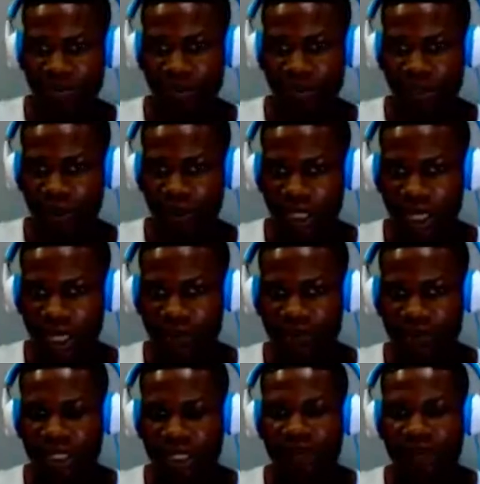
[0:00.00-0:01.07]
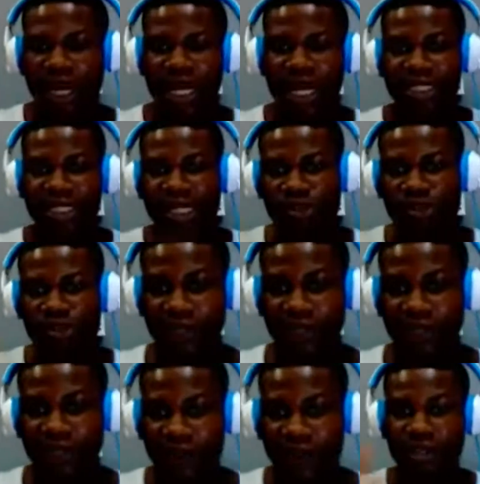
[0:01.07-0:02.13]
Okay, so I can tend to leave
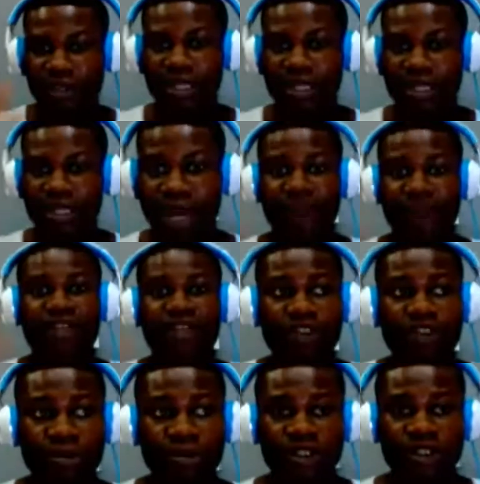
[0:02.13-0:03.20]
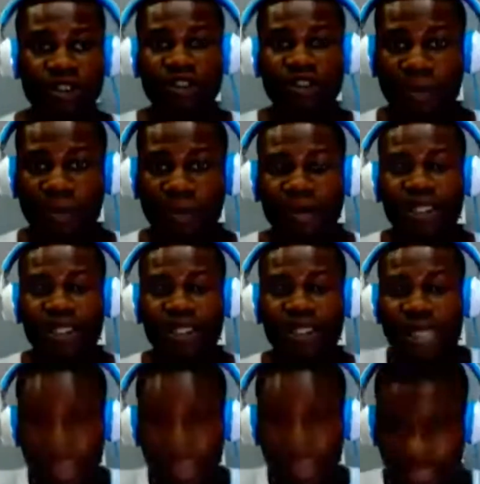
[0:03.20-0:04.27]
everything, my affiliate commissions compounded
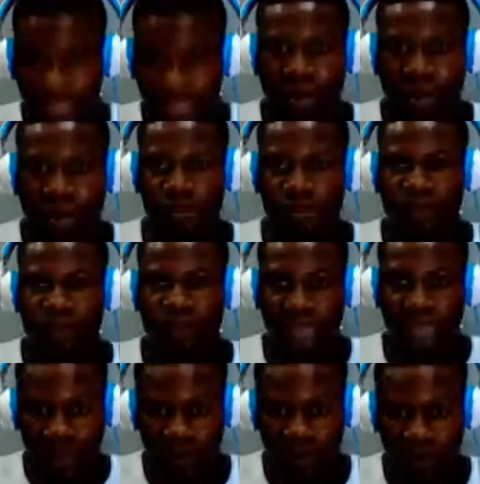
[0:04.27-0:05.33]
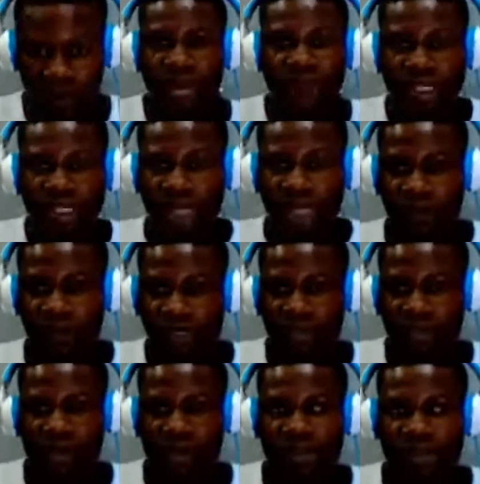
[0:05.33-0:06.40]
in a month. Okay, to take everything out in a
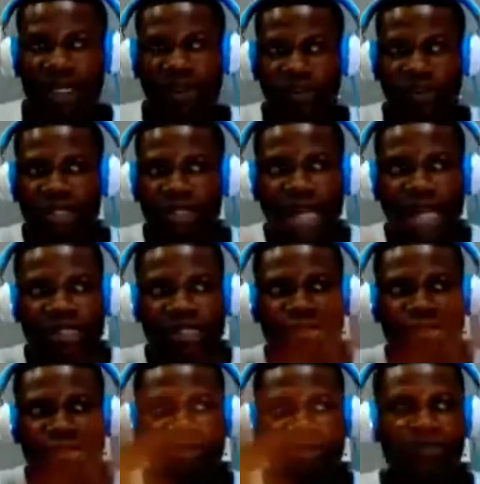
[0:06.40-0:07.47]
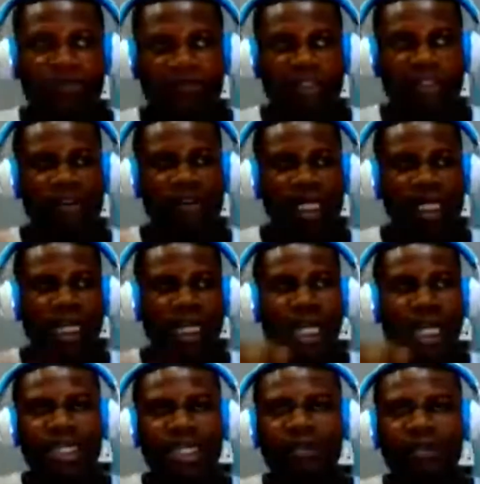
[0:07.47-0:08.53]
month. So that's virtually
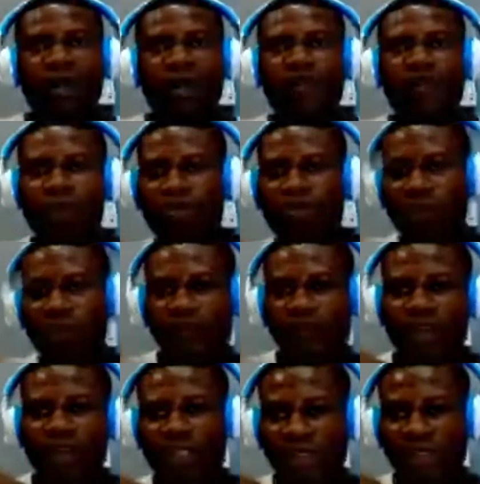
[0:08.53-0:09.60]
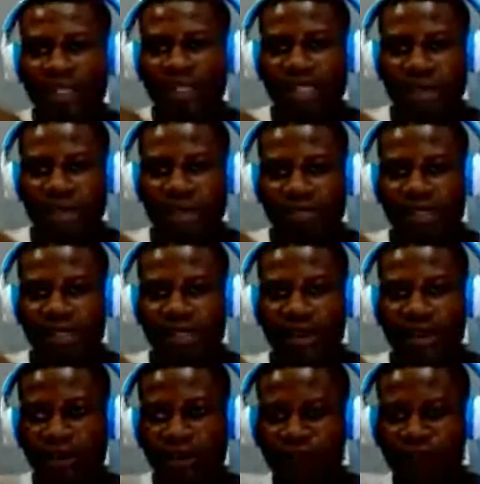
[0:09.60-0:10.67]
any from two different systems, but
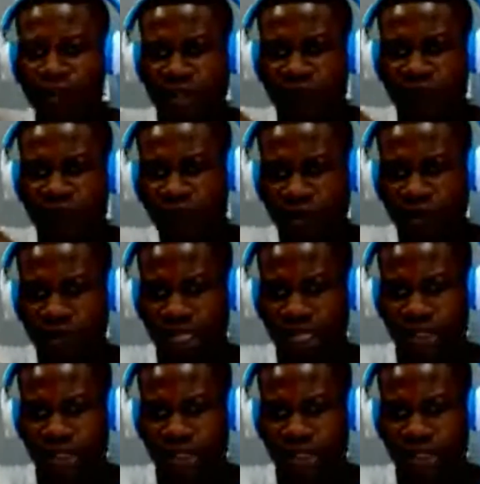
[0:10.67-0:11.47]
four different ways.